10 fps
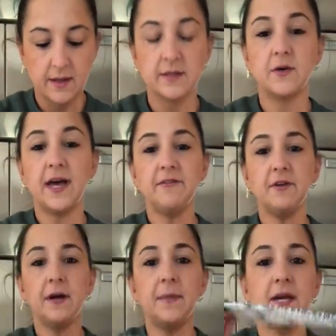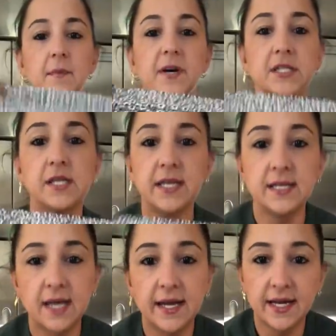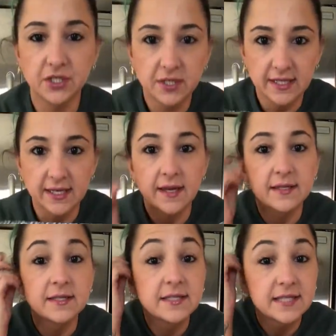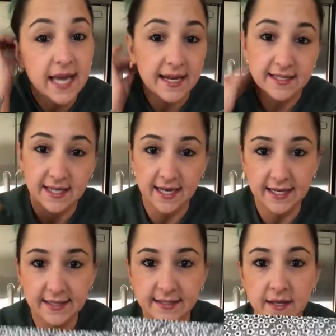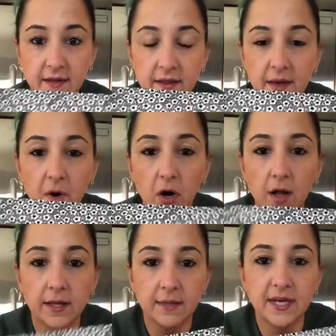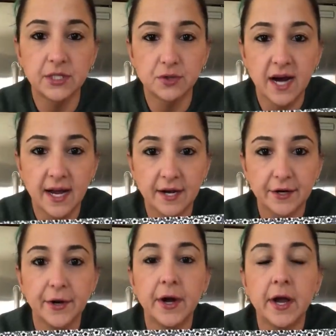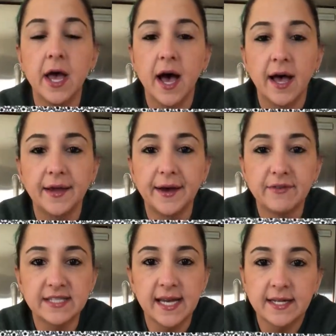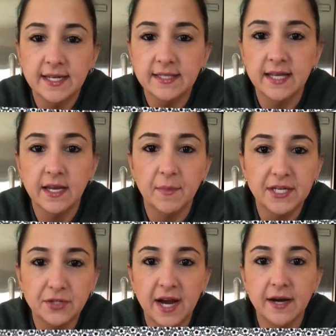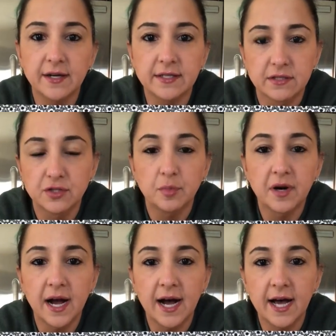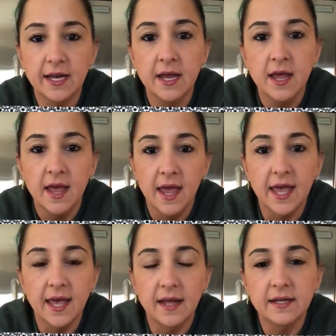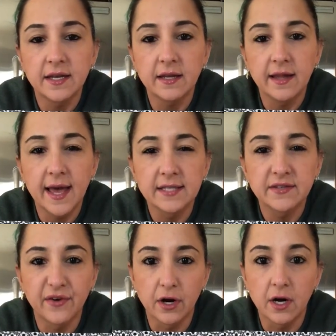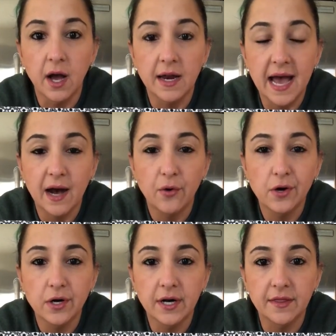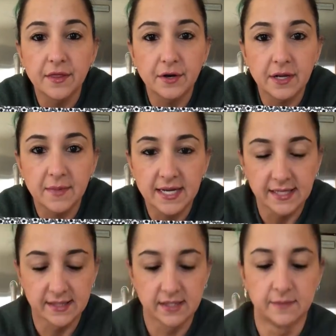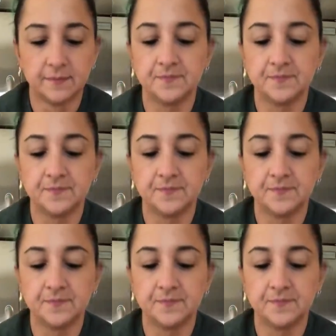So after I make a bunch of these, I actually sanitize them all in my dryer. I have a sanitized setting in my dryer. It's super hot and it lasts for an hour and 30 minutes.